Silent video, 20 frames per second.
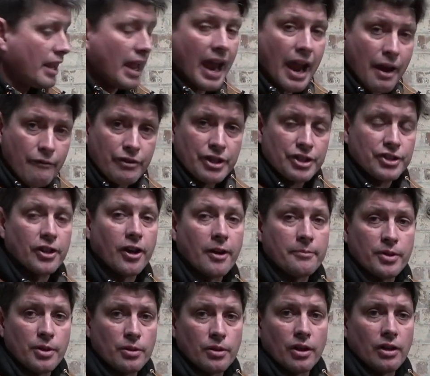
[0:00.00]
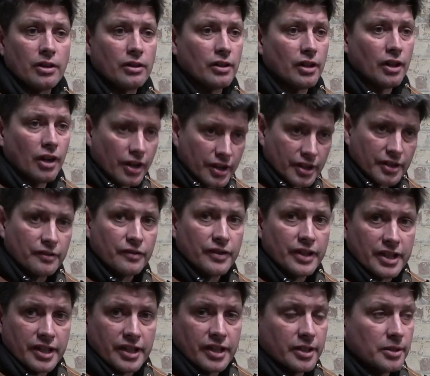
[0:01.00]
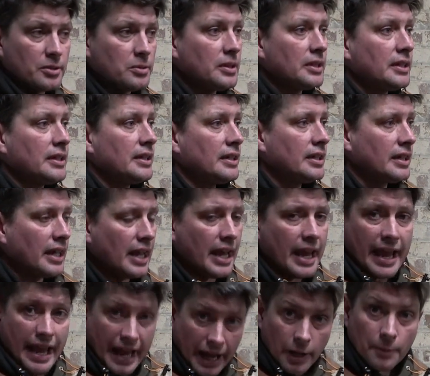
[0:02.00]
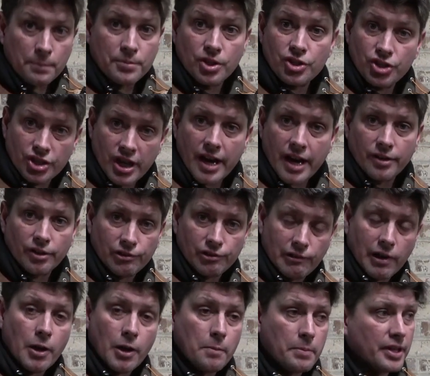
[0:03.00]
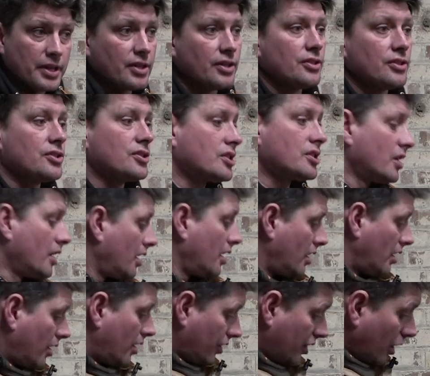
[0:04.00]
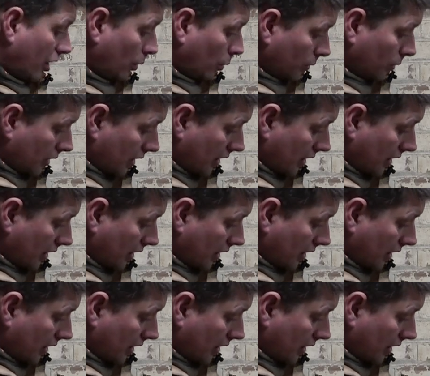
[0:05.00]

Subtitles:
Every time you lot like a video, it helps the channel grow, because the old,